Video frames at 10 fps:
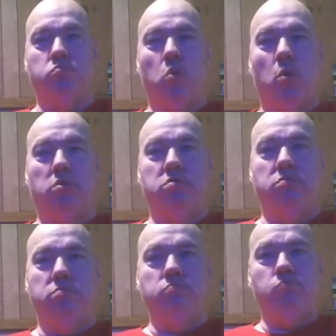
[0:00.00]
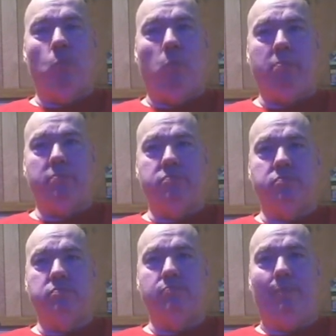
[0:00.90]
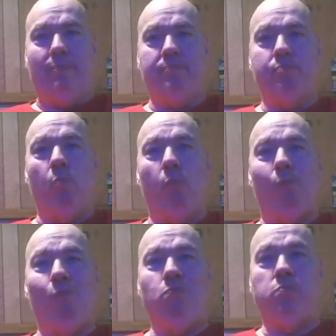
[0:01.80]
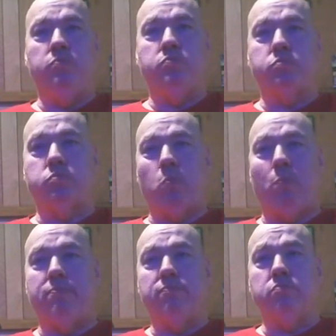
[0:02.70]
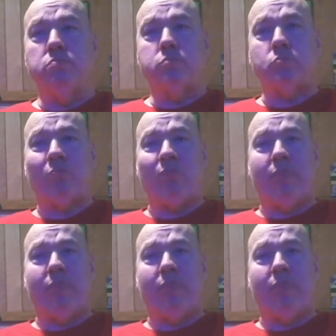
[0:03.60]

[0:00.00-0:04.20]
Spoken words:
(silence)